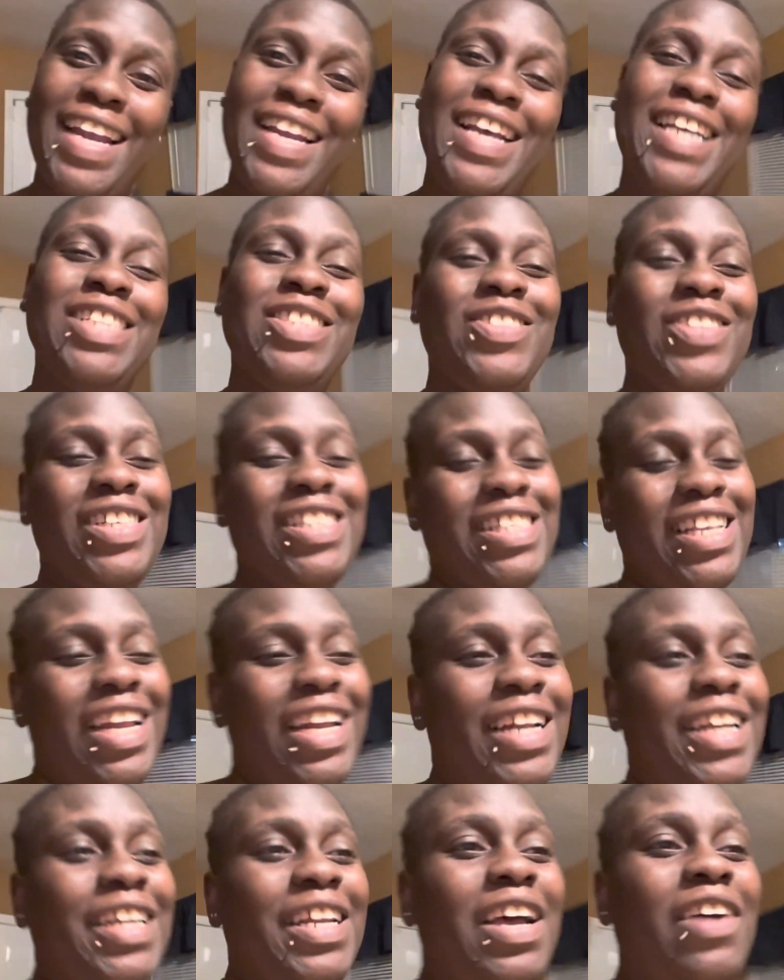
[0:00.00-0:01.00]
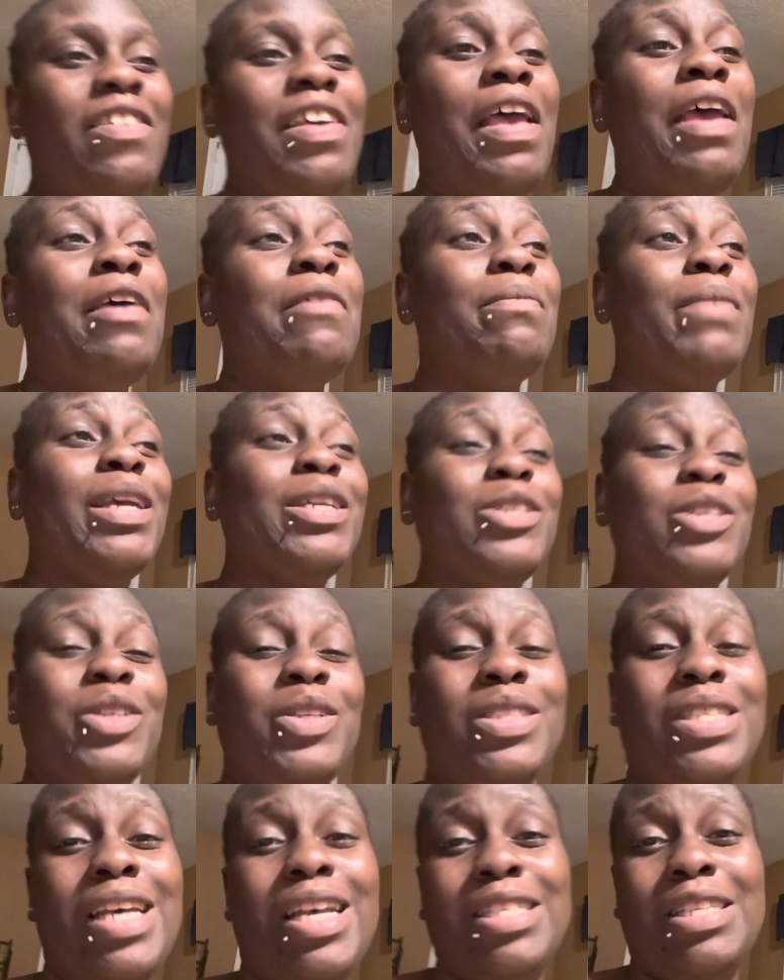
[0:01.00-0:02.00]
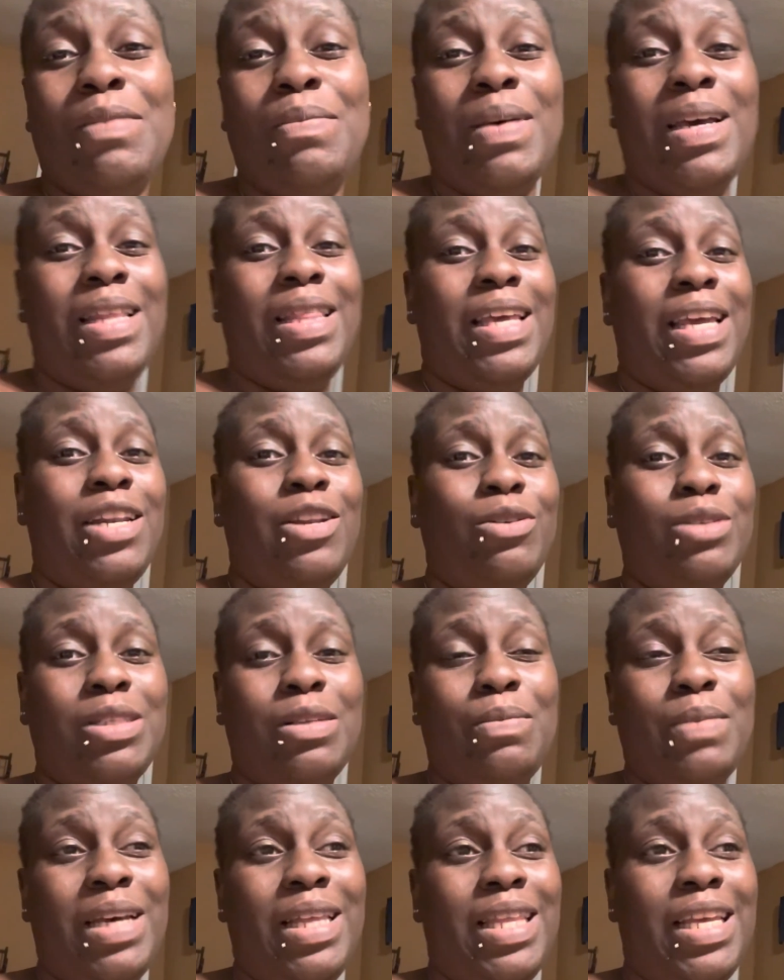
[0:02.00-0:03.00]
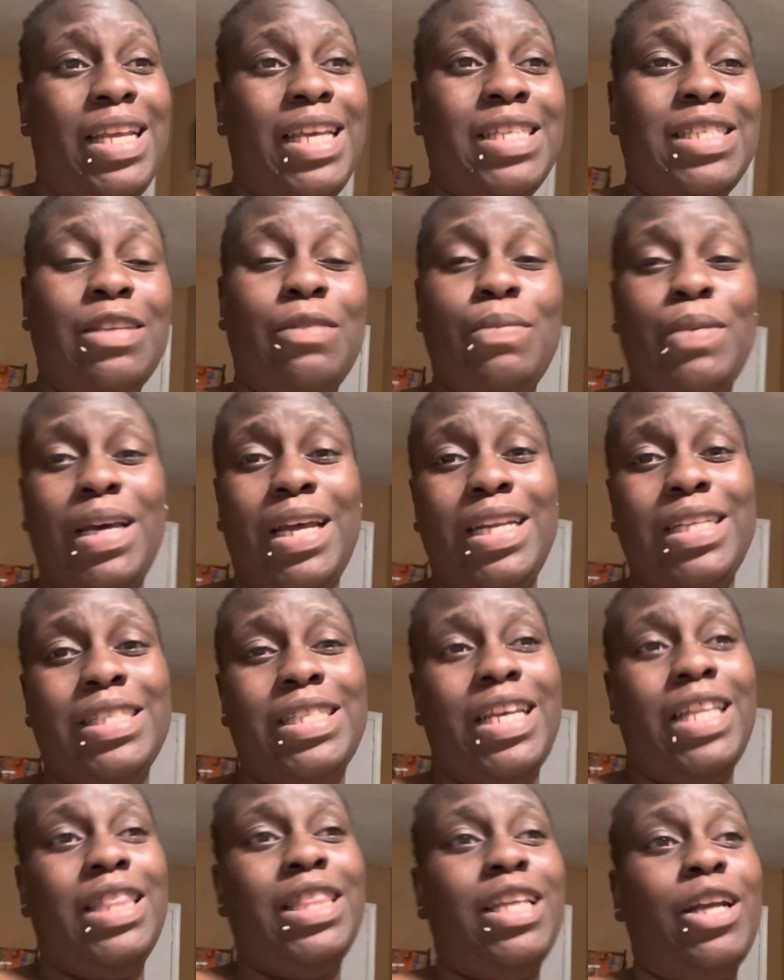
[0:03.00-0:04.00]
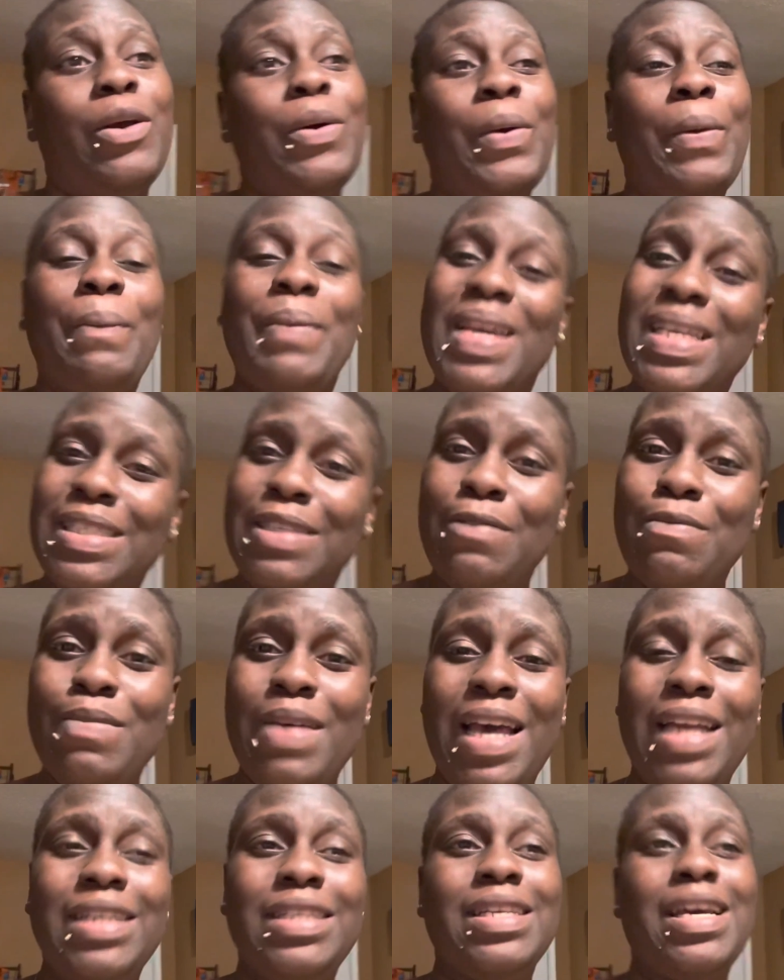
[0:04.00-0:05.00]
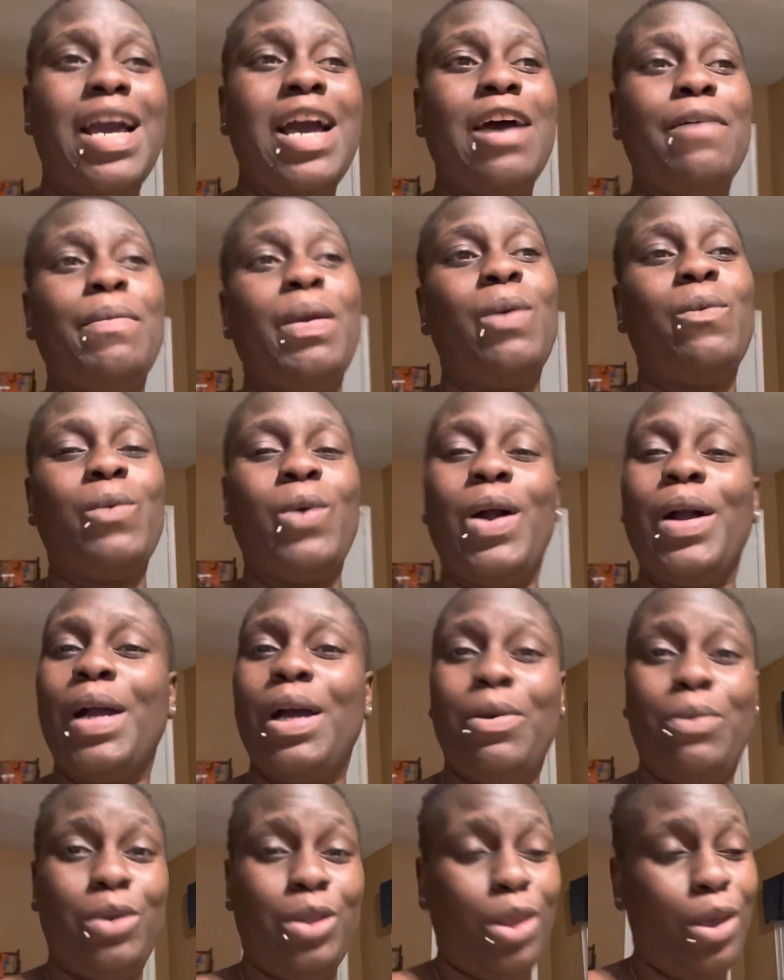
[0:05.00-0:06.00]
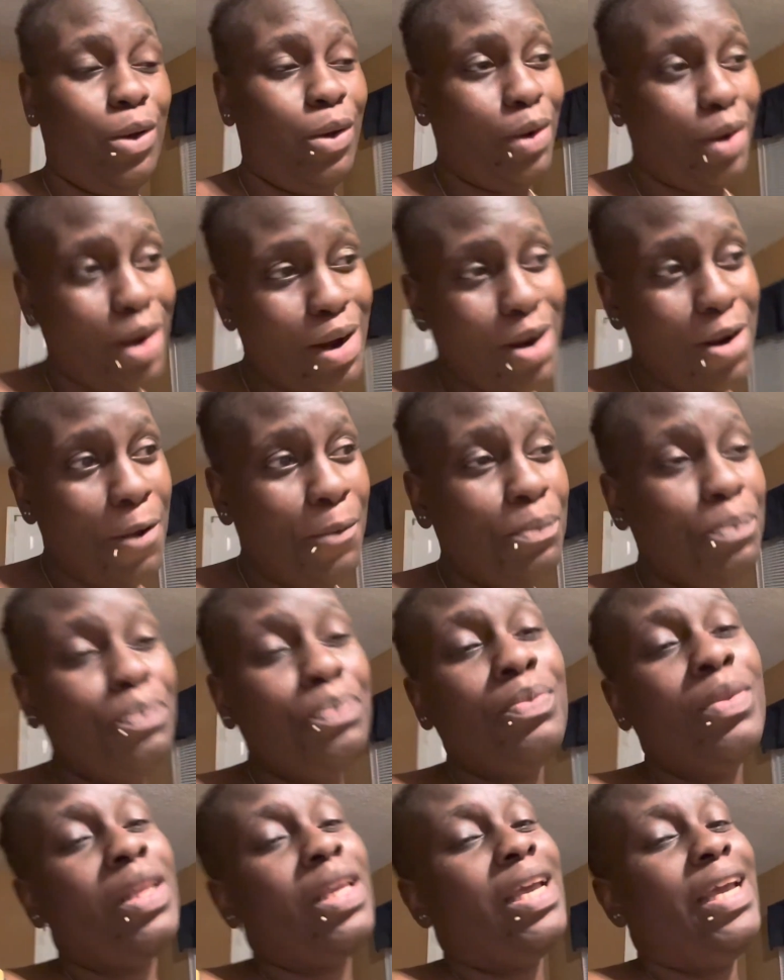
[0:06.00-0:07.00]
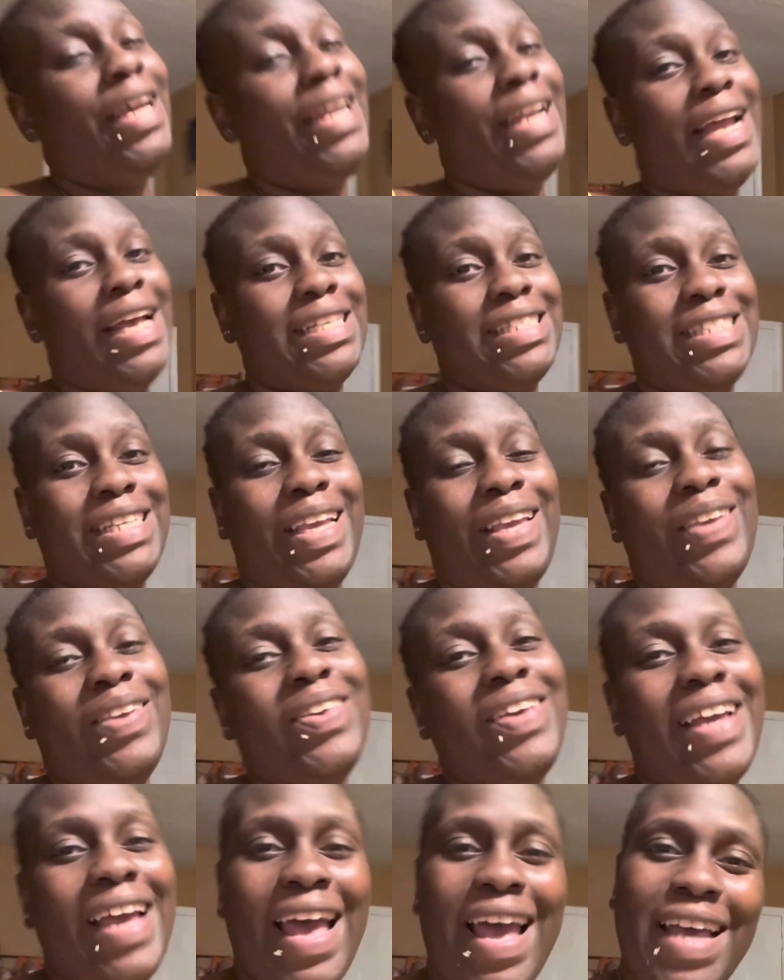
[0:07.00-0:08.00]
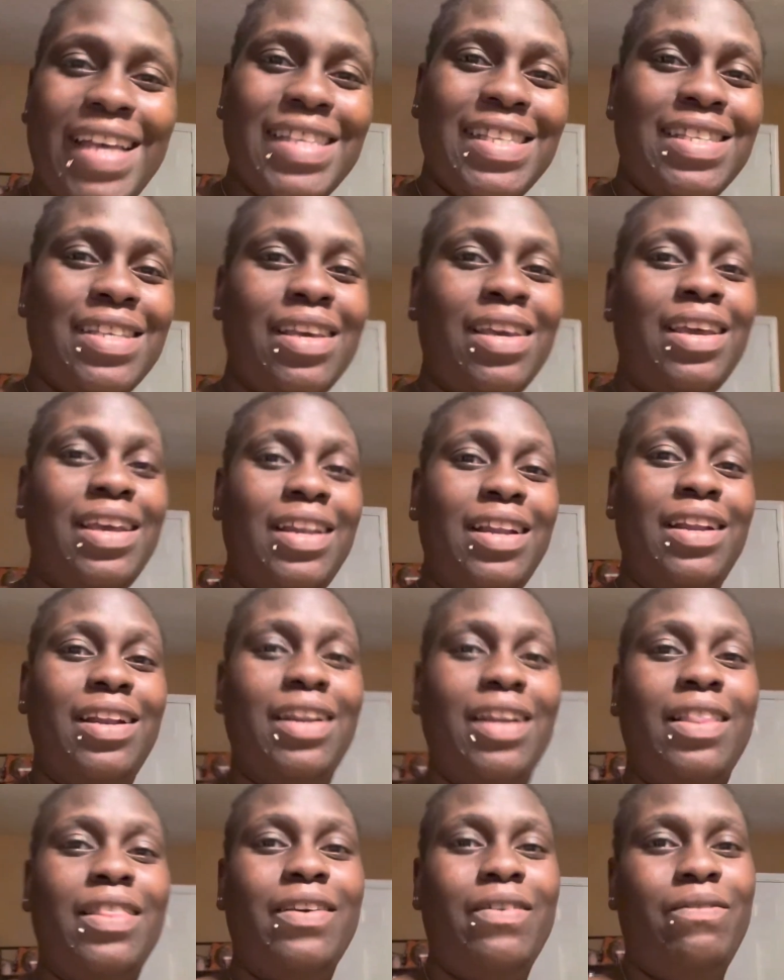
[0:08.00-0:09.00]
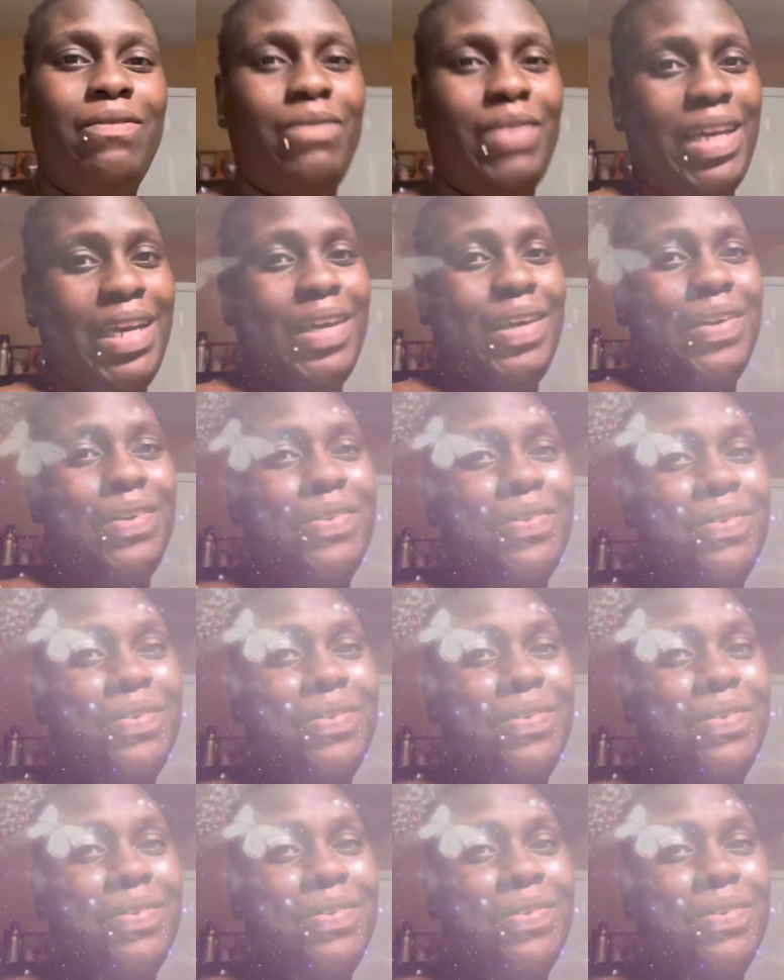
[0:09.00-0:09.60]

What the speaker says: stress that enough. Make sure you tell somebody that knows somebody that is somebody that they're gonna be somebody to come and rock out with your girl. And I'll see you guys in another video.